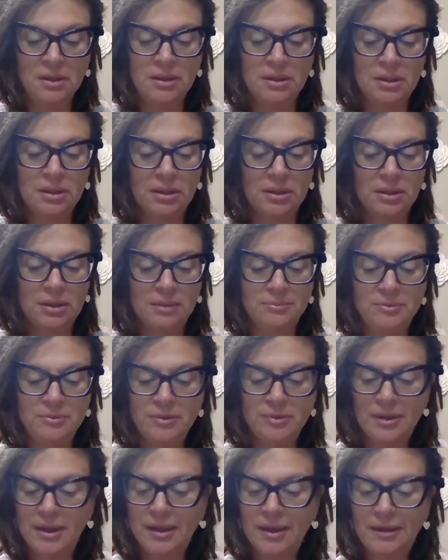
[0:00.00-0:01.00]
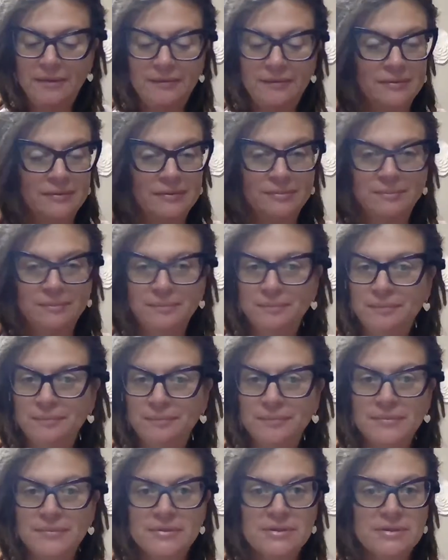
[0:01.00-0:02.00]
You guys,
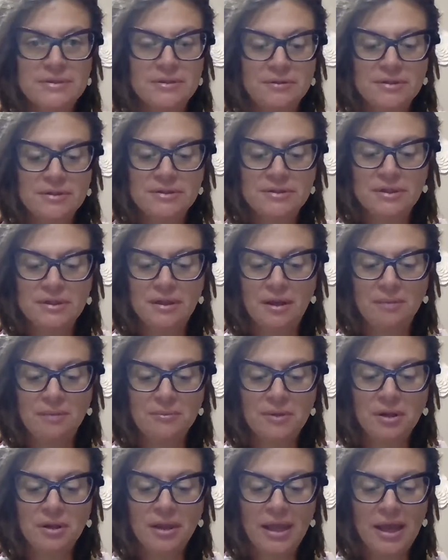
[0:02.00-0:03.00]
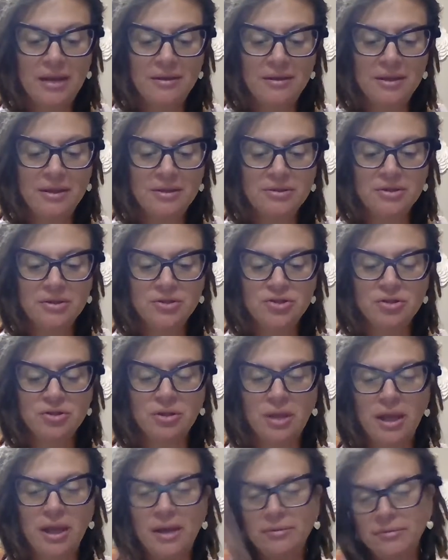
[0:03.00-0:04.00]
seriously, I'm glad that the
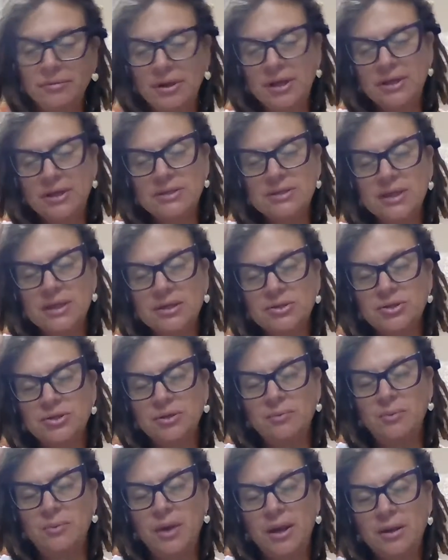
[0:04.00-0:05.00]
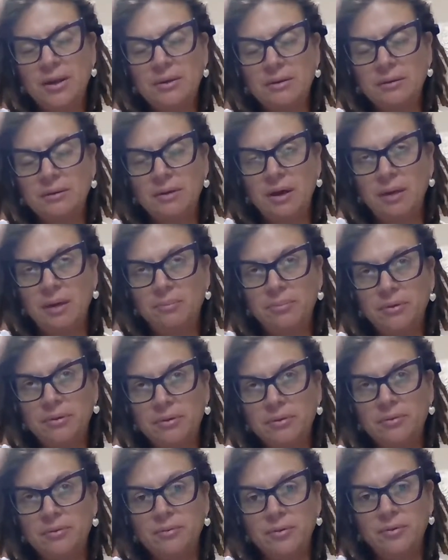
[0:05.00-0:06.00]
July readings actually went up
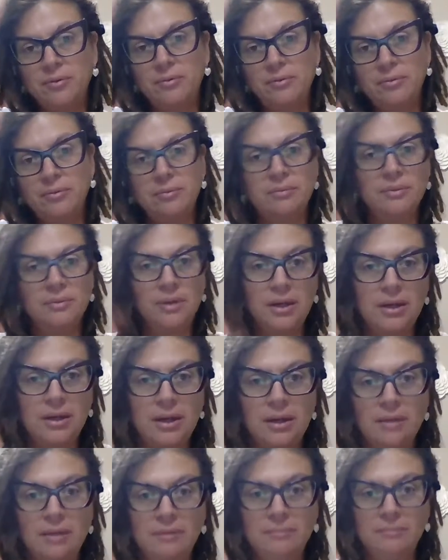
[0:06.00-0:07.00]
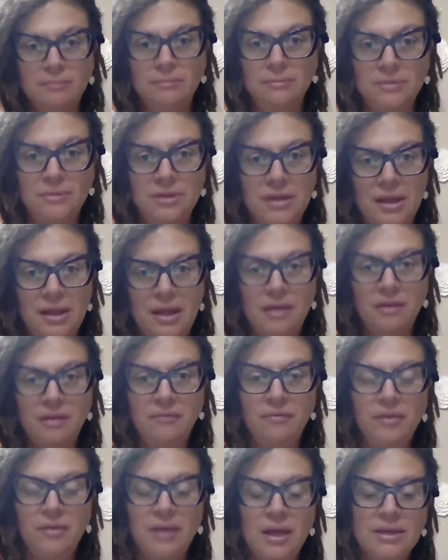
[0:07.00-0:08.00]
through and to the end
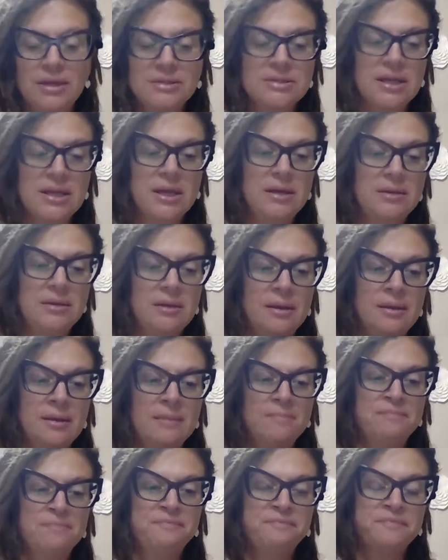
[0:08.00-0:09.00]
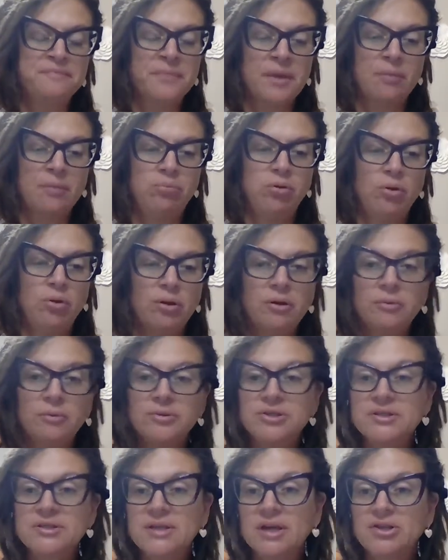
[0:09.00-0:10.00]
of the Lionsgate portal,
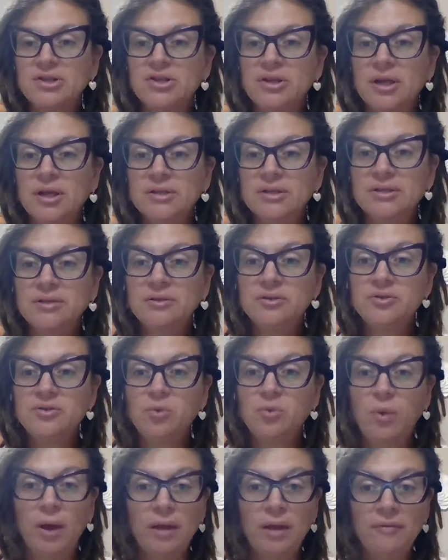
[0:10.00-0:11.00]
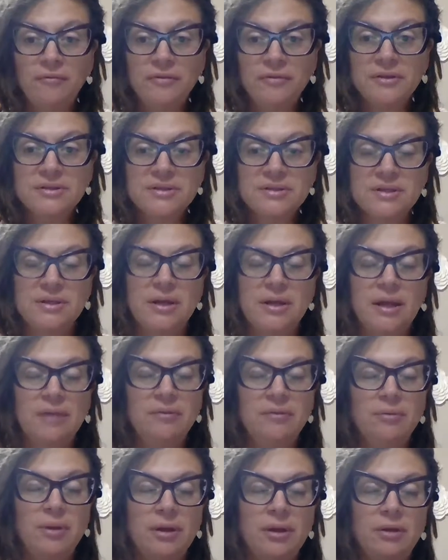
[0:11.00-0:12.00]
which is actually not till the 12th. It's the
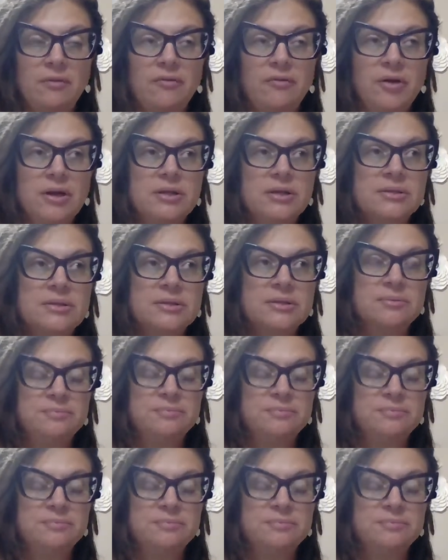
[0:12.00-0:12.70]
9th right now of August